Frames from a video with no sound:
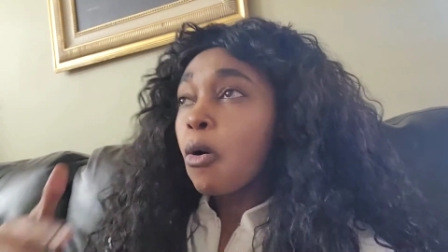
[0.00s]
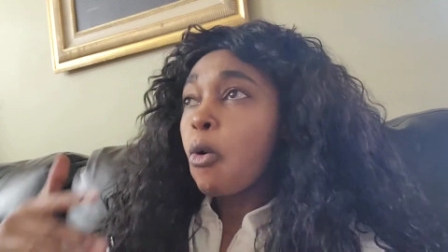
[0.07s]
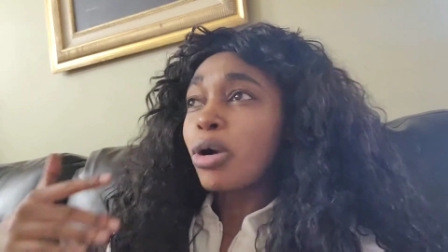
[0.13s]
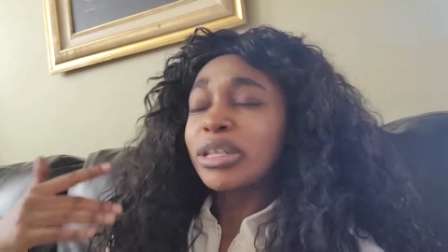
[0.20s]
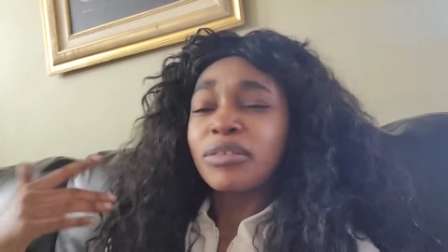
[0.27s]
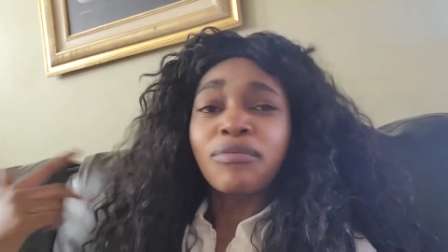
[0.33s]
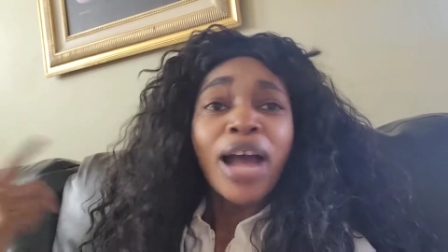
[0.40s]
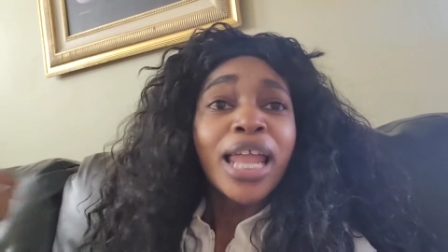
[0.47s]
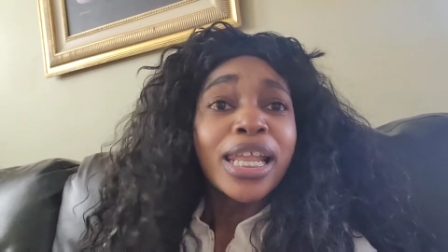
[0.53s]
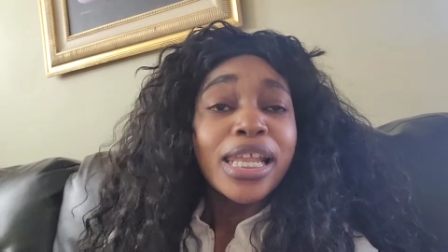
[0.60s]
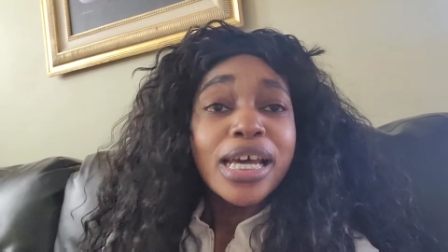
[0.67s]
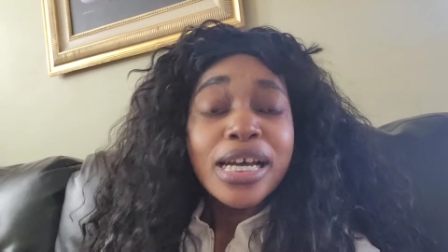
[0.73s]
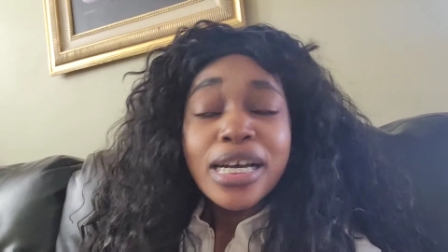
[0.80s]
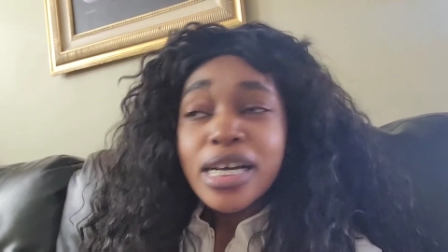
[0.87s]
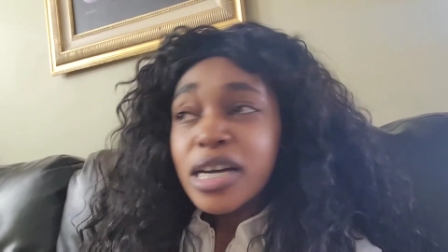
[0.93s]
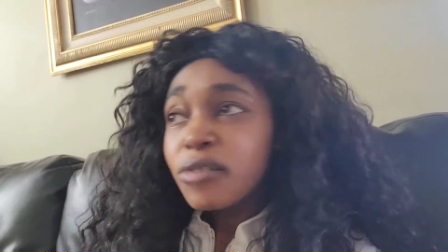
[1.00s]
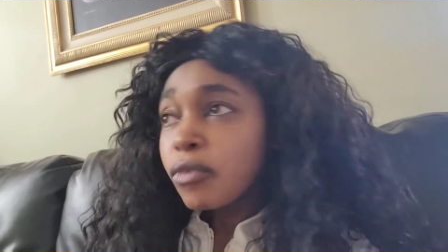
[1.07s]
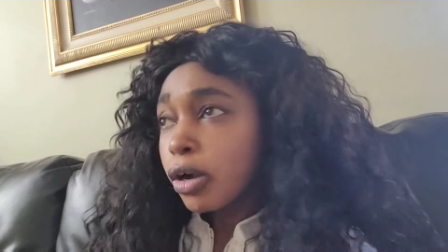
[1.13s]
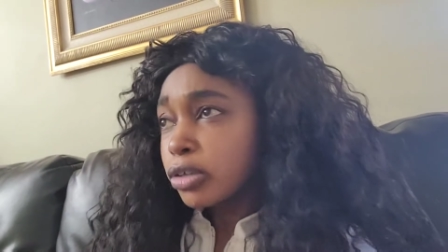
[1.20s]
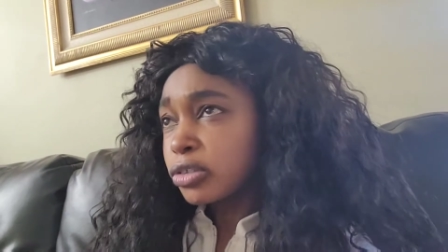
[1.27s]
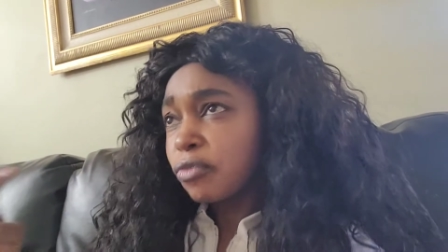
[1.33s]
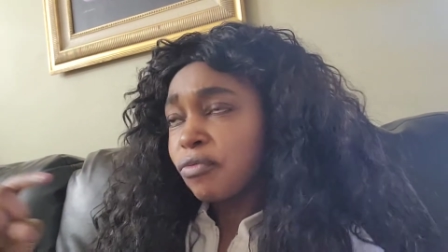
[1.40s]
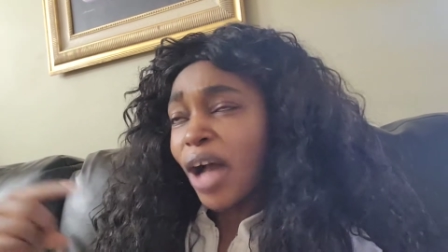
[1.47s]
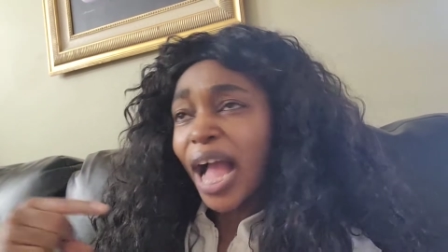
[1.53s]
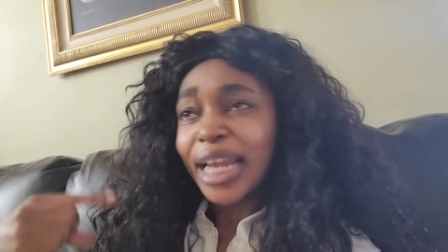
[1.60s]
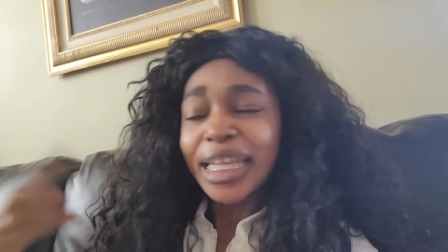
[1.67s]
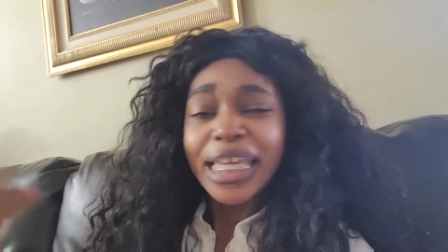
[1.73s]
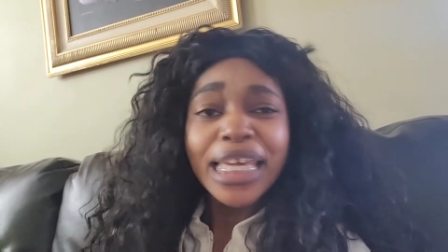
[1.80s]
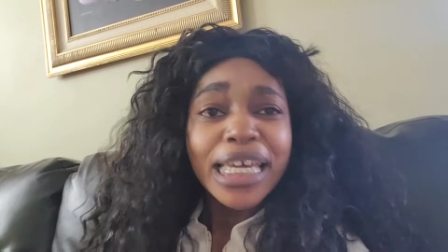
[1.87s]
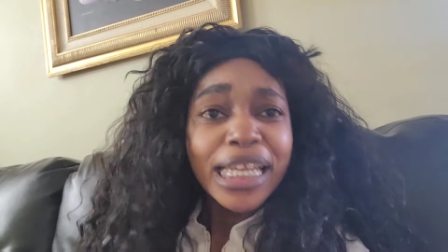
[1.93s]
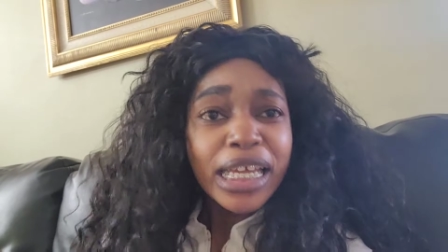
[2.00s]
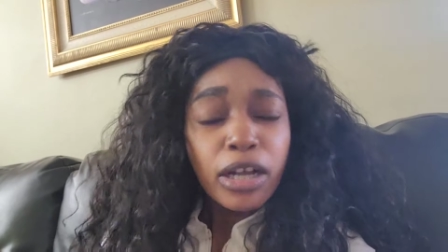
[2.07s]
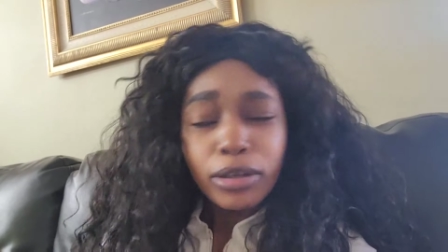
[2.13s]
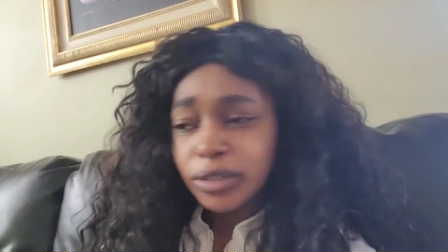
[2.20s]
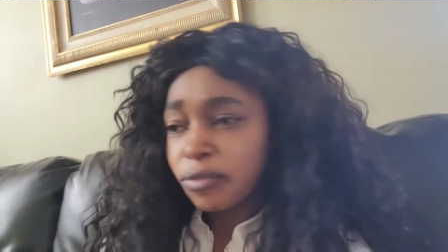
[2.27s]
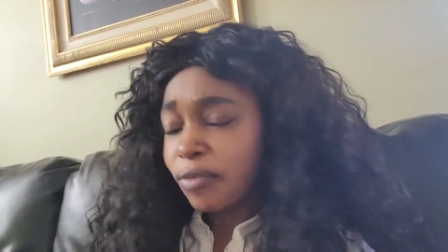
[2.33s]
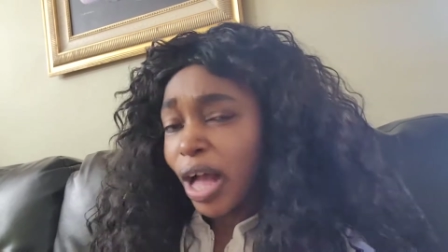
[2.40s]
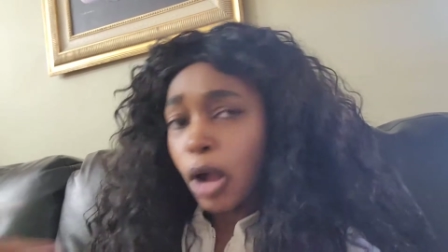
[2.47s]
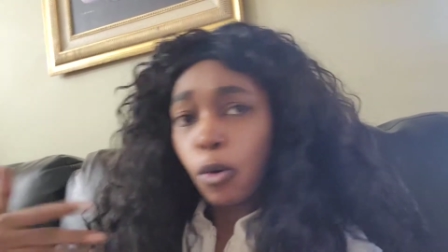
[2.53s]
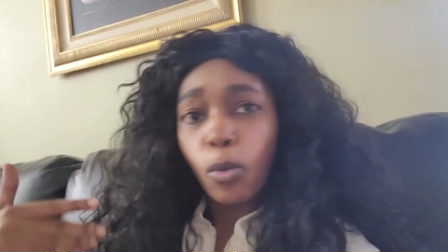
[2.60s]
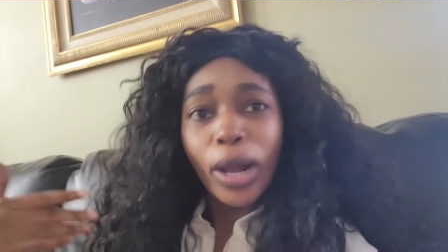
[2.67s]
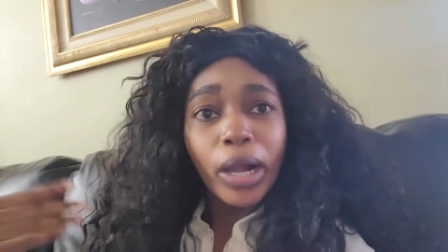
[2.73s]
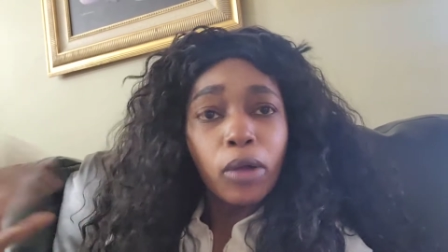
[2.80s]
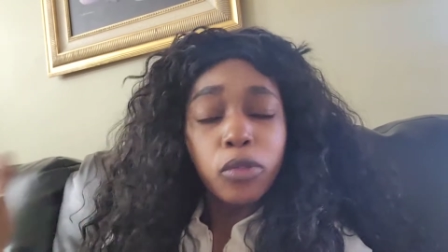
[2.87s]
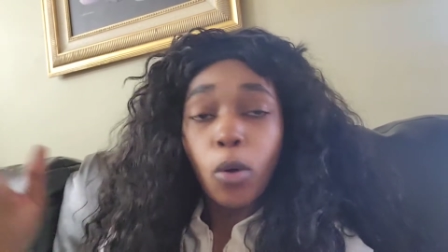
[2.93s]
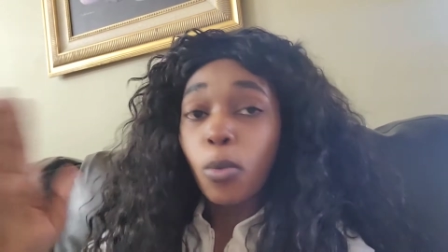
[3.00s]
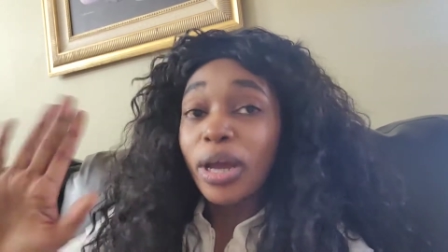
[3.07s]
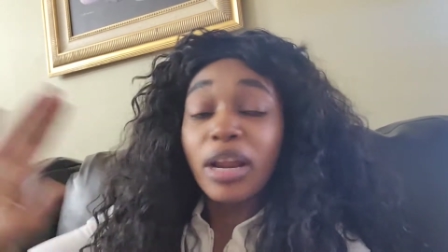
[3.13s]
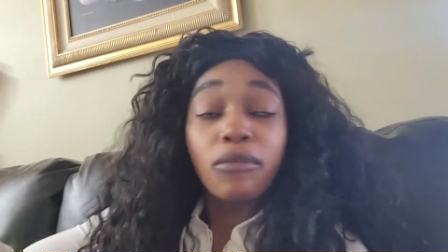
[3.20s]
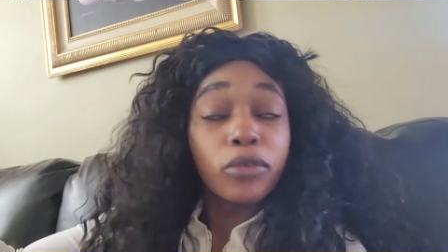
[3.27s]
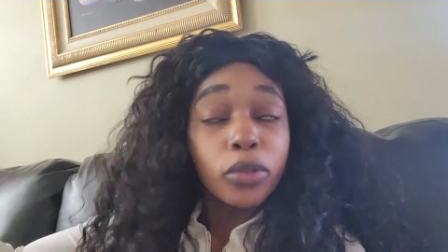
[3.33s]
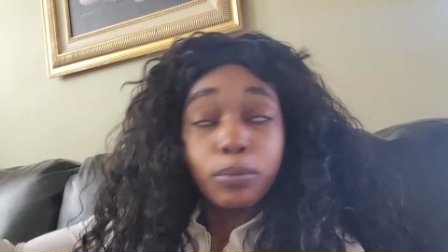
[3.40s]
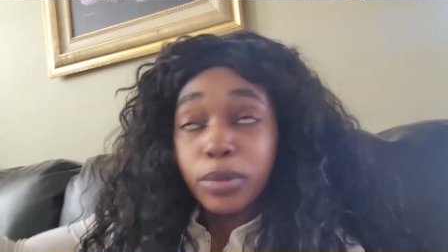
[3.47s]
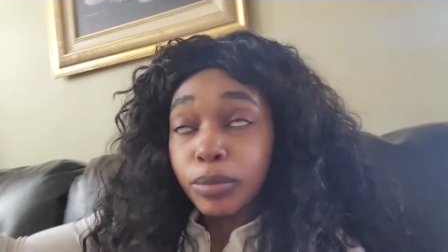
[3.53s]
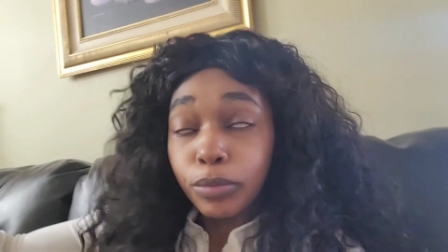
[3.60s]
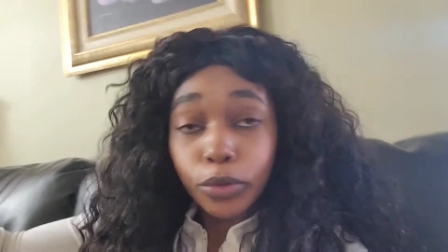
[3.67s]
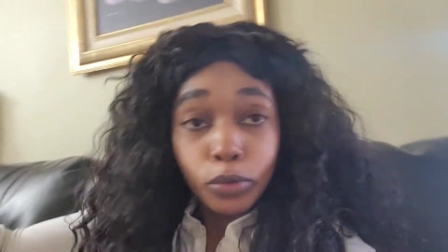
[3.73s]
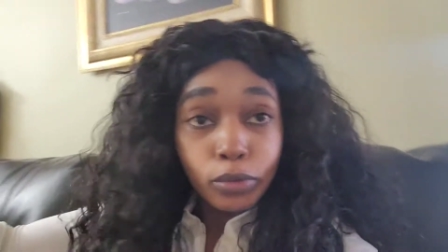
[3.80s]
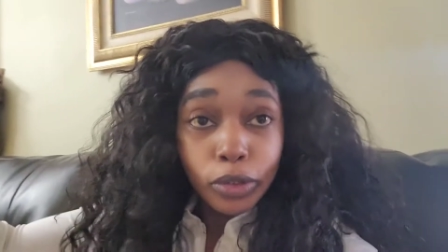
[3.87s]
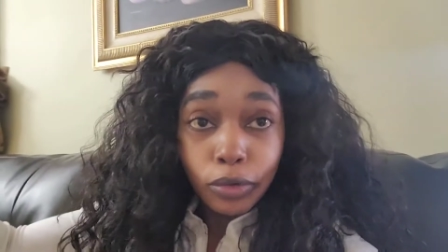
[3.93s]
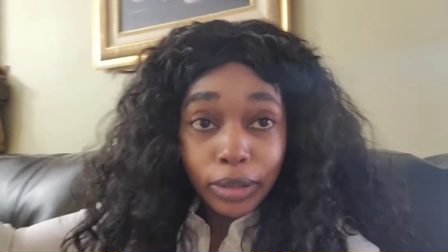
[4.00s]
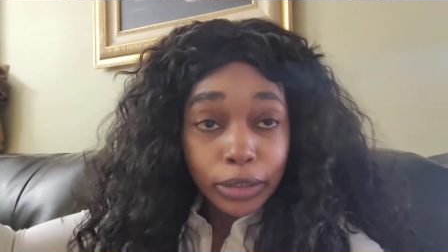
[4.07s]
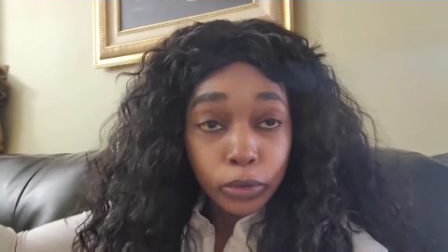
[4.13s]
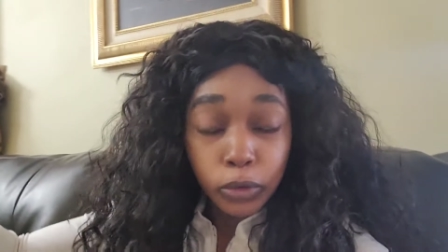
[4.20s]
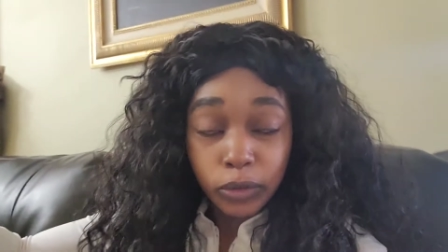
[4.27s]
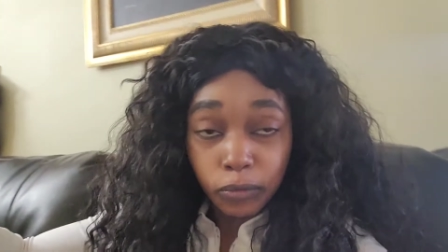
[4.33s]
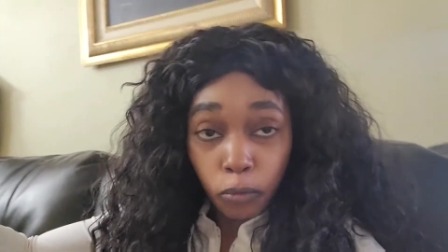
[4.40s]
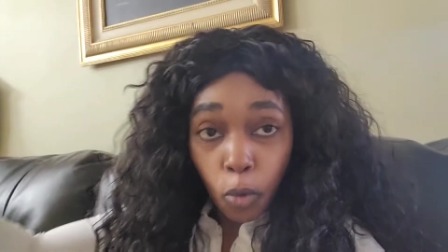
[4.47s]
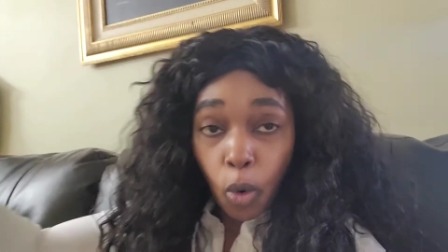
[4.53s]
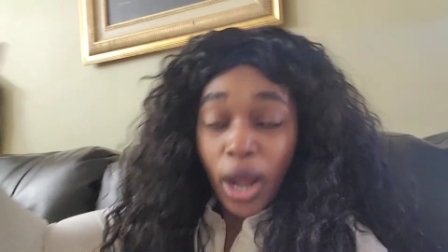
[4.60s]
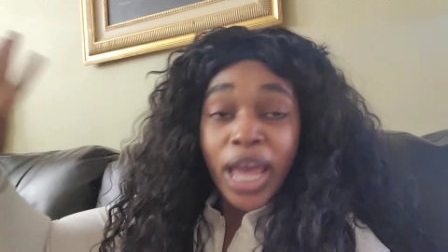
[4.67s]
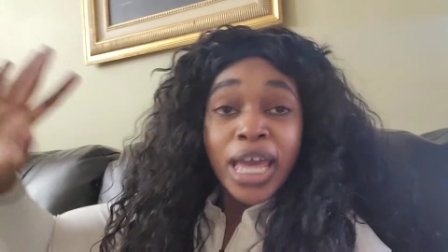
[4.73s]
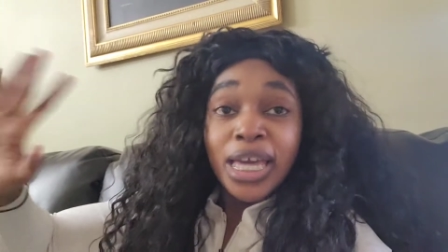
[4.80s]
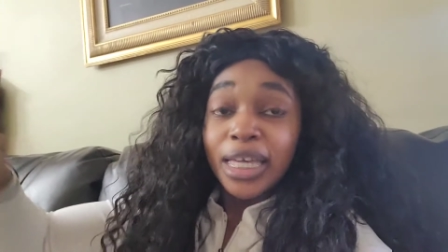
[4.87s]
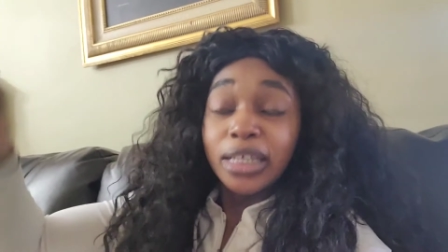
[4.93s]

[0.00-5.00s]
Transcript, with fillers: or to find love or to find healing or to find wealth or whatever people use crystals for.